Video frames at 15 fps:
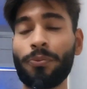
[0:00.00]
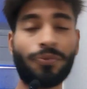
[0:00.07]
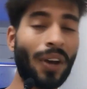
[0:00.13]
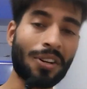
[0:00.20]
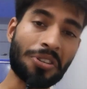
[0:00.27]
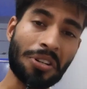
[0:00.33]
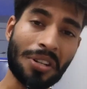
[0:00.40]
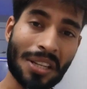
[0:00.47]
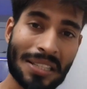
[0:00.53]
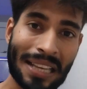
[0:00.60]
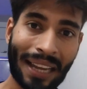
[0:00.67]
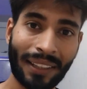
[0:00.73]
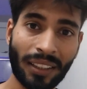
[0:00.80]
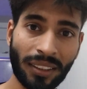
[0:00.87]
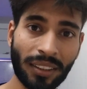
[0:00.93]
fashion
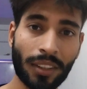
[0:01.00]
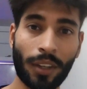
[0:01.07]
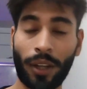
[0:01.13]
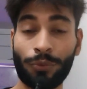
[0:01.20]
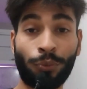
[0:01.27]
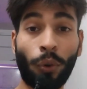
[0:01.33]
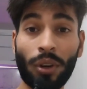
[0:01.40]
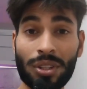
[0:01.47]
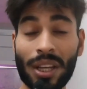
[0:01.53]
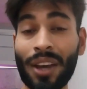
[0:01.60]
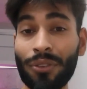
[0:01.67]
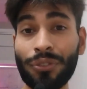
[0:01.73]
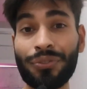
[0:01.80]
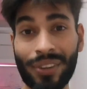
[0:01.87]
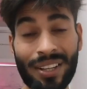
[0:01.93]
designer, and
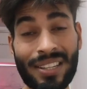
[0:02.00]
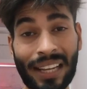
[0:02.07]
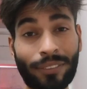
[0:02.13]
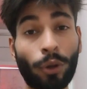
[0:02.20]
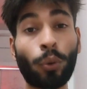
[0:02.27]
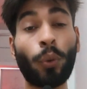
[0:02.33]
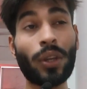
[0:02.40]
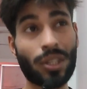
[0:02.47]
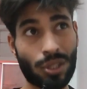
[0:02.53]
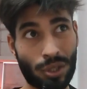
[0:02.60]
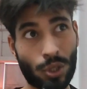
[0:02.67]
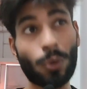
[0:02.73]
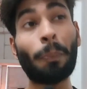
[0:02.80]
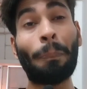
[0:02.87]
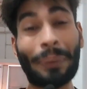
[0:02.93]
whatever field that you're
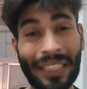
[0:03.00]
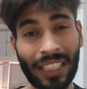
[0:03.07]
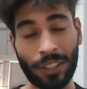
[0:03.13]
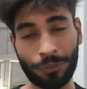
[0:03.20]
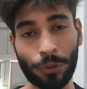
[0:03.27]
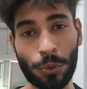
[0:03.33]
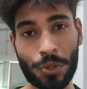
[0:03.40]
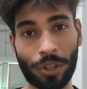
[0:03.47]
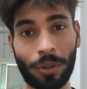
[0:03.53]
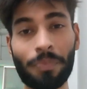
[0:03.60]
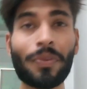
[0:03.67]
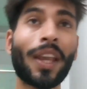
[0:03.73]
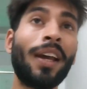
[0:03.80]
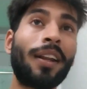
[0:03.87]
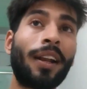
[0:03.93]
going to be in
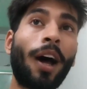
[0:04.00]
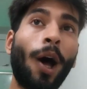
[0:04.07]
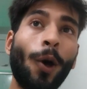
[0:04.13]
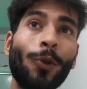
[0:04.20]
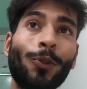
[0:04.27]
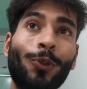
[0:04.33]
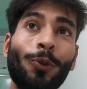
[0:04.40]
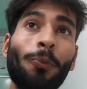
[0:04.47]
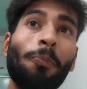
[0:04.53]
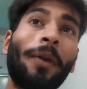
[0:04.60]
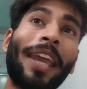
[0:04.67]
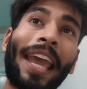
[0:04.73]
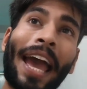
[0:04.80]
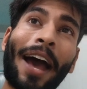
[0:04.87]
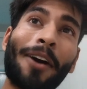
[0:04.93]
future. Now you
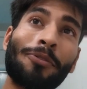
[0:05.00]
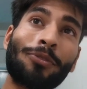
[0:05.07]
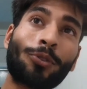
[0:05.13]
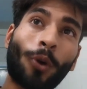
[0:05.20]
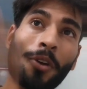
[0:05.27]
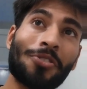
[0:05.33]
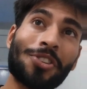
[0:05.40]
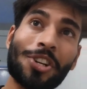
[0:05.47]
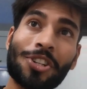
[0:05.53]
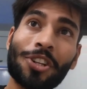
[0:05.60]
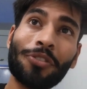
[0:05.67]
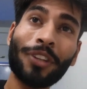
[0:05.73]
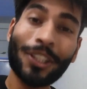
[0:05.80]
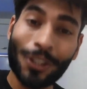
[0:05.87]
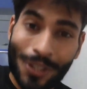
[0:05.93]
may have
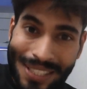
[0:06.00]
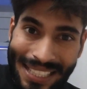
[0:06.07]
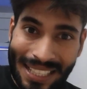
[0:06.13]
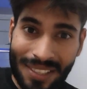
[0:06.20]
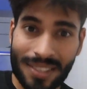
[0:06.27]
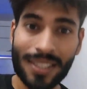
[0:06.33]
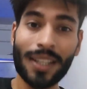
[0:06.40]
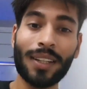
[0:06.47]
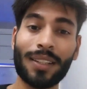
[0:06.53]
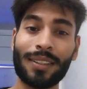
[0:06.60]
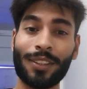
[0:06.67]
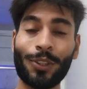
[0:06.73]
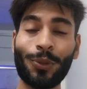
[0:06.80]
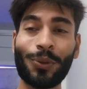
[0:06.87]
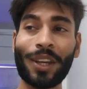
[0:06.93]
conversation with yourself.
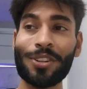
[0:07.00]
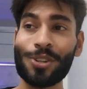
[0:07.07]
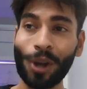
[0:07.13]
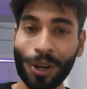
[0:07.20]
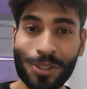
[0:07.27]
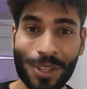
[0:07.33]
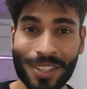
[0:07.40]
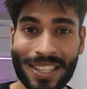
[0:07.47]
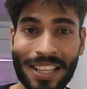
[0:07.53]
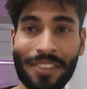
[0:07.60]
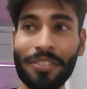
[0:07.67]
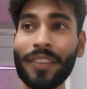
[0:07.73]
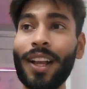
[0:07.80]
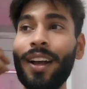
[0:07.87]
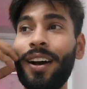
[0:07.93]
You can talk to
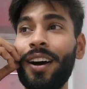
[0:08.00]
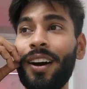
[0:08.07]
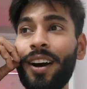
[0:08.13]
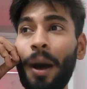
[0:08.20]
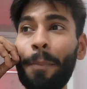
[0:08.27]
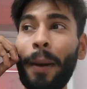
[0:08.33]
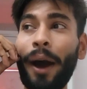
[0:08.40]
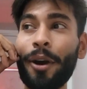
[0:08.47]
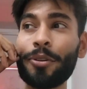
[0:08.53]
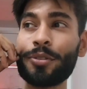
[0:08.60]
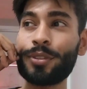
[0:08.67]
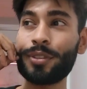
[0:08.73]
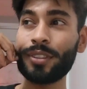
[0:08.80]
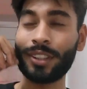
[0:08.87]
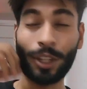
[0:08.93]
yourself
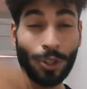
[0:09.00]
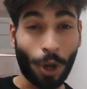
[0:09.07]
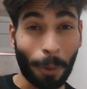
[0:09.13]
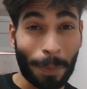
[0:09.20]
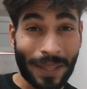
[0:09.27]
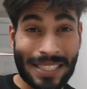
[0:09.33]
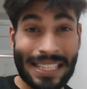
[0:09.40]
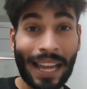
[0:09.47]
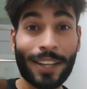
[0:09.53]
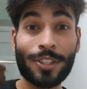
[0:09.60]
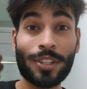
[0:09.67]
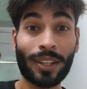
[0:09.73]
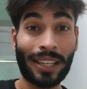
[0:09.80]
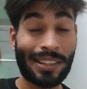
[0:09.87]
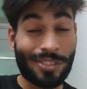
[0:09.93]
about the topics
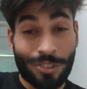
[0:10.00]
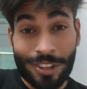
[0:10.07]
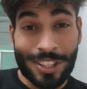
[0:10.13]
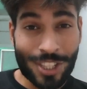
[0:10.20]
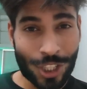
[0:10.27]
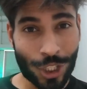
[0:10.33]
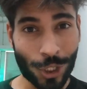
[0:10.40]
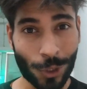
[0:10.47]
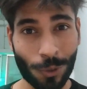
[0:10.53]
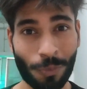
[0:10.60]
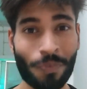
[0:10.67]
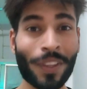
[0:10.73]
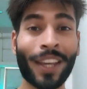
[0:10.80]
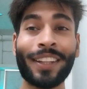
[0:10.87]
that interest you.